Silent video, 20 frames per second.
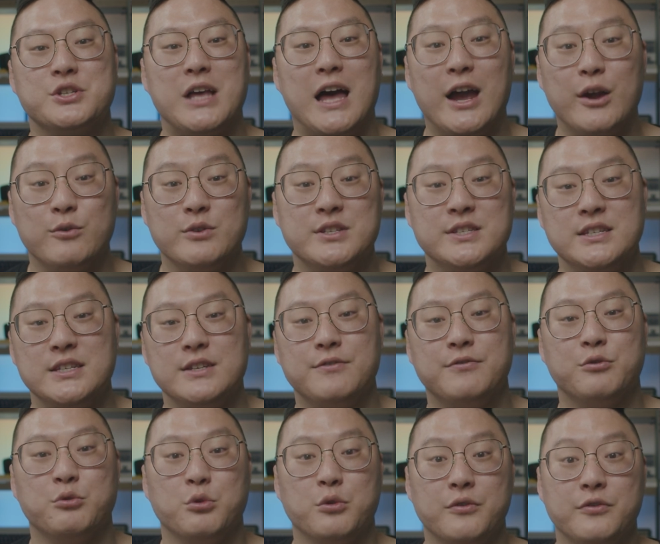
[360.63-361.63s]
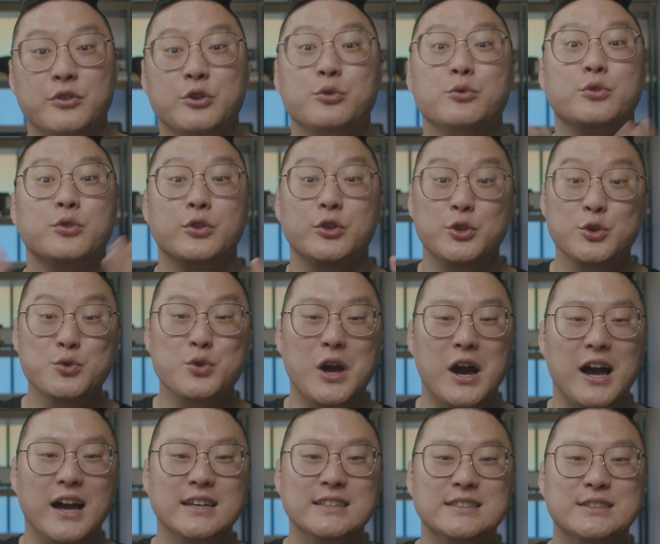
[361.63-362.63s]
I receive for review to you
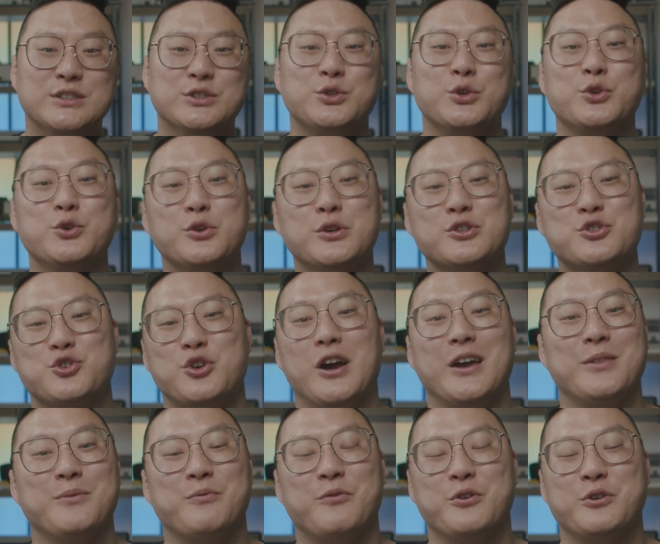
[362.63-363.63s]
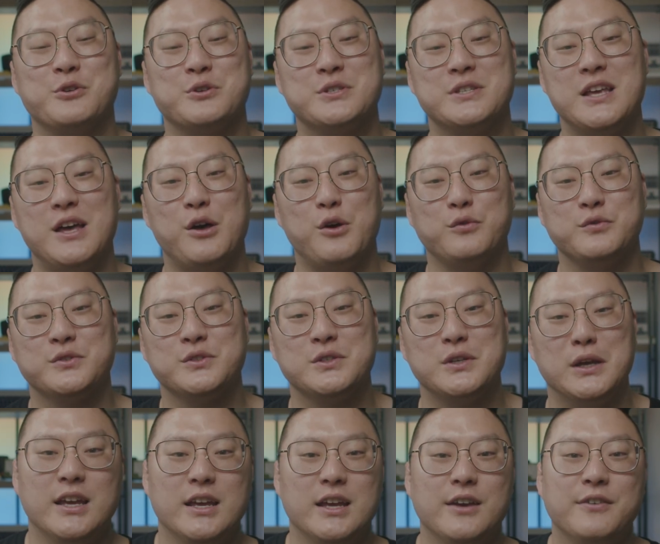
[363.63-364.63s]
guys so you can try them for yourselves.
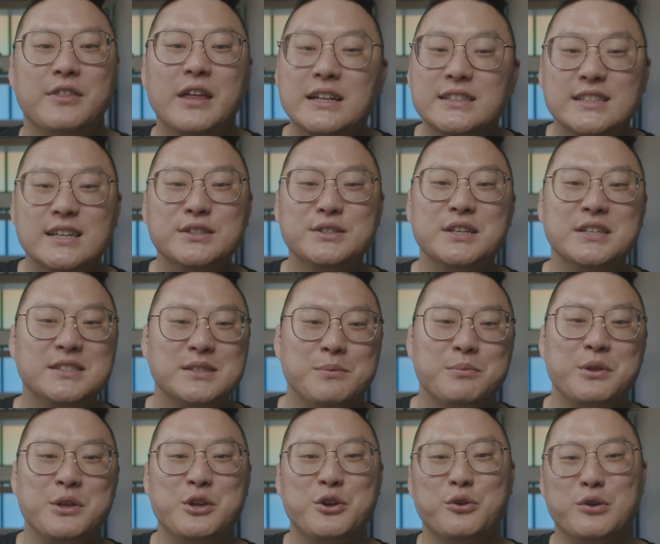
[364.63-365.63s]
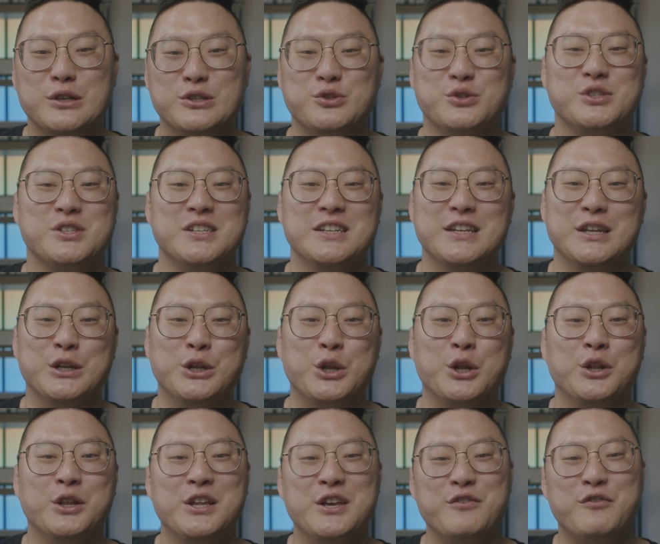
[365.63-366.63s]
If that sounds like something you're interested in,
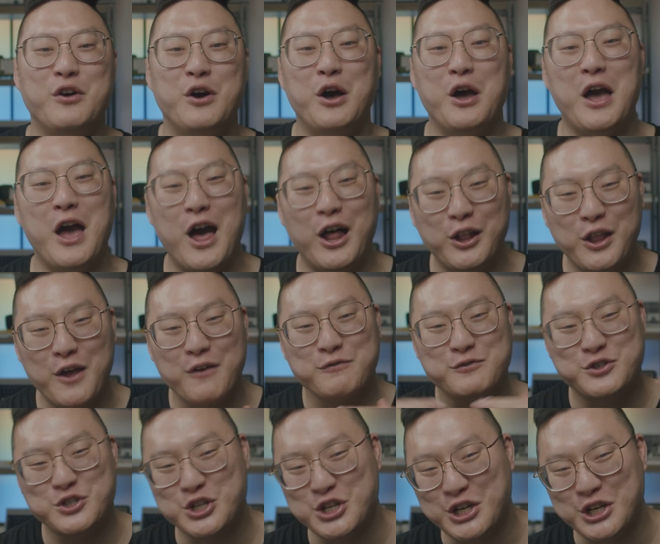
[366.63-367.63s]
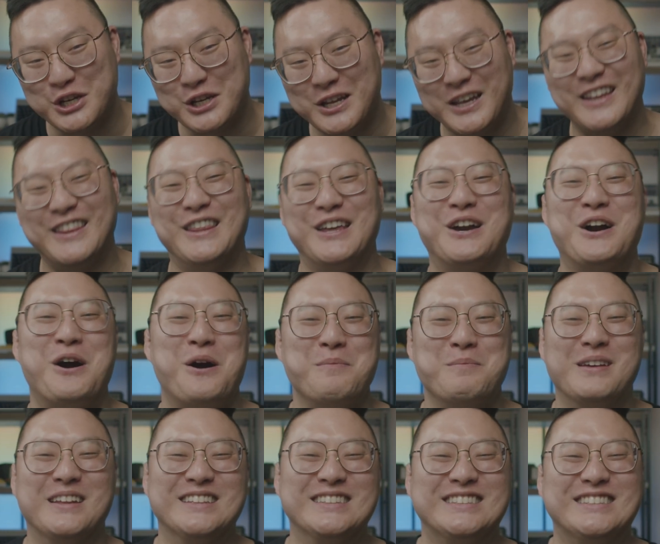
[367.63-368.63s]
leave a LFG in the
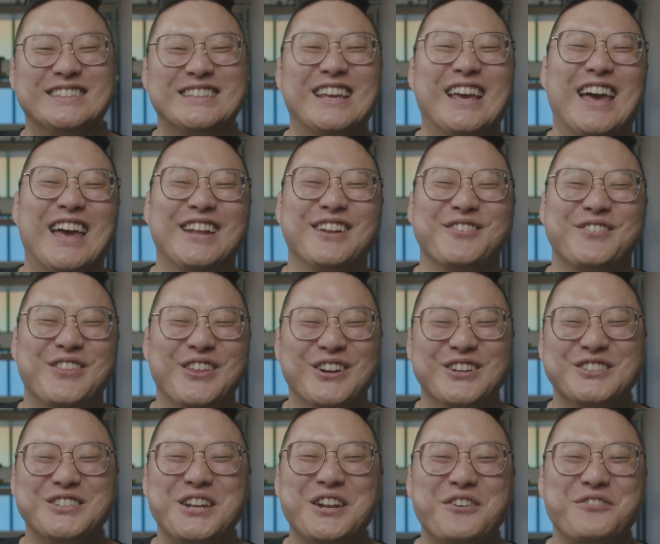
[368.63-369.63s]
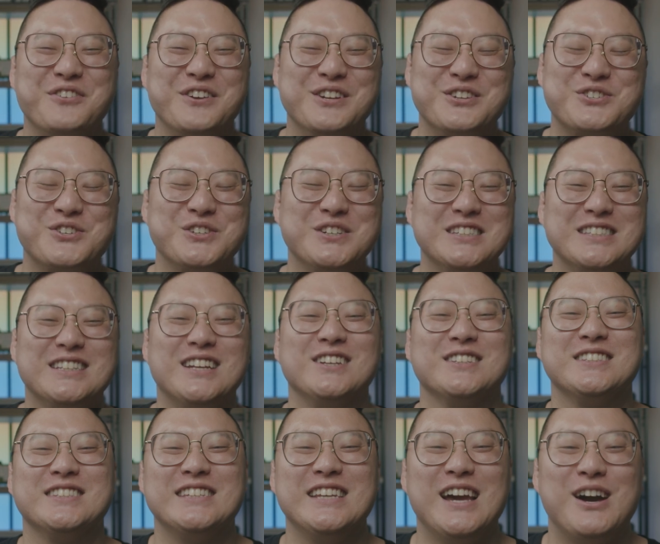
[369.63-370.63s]
comments, and if there's enough interest, I'll
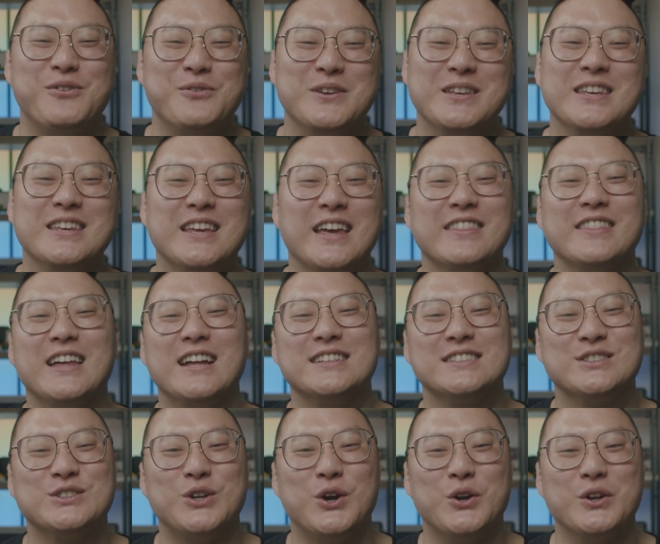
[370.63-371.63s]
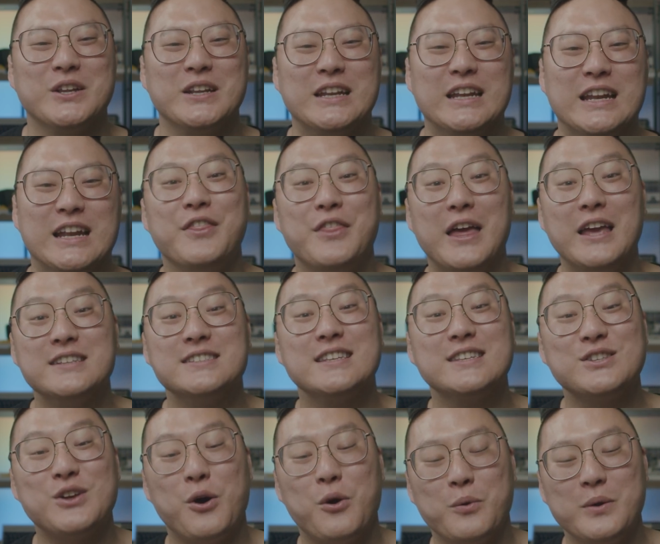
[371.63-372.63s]
see how we can get that started. Thanks
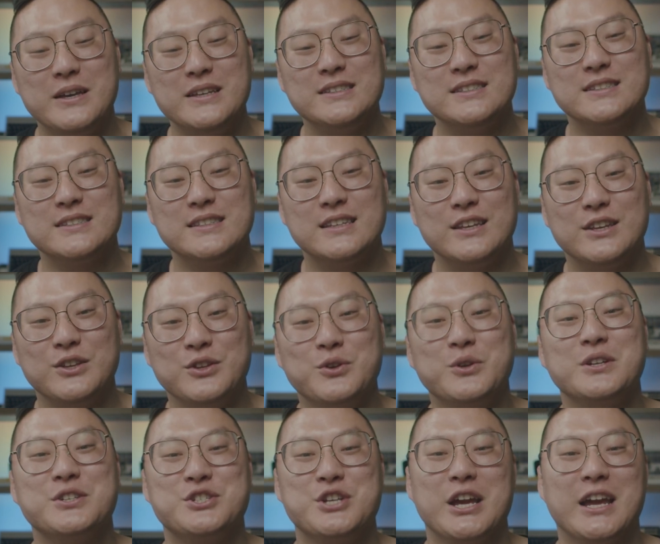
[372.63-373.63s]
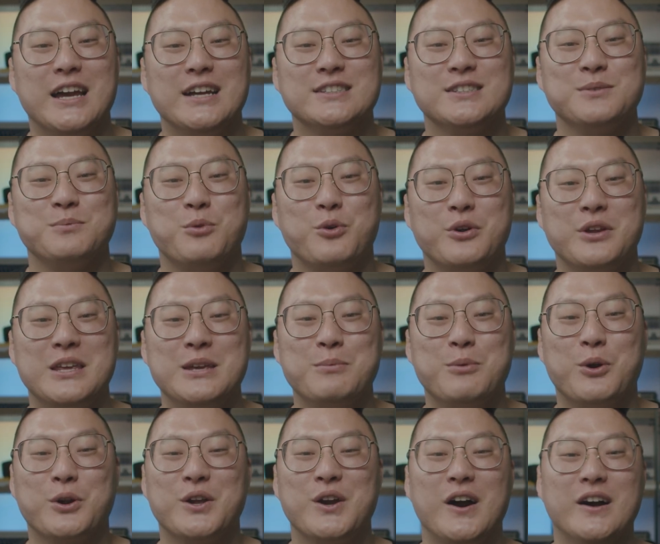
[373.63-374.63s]
as always. You can check out some more
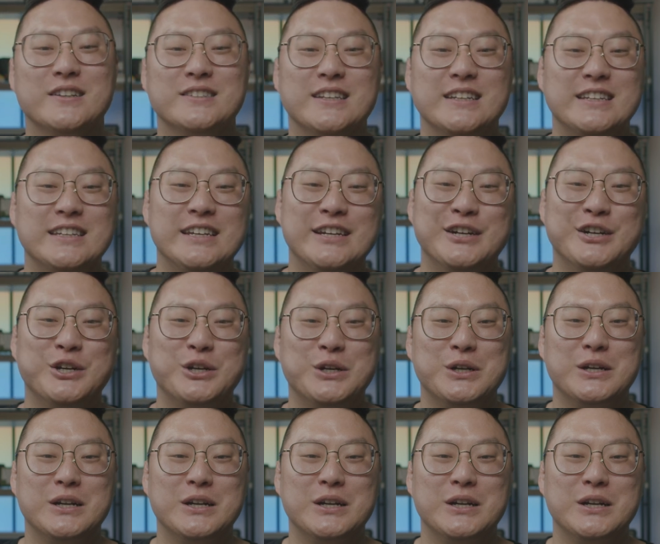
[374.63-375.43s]
keyboard content here.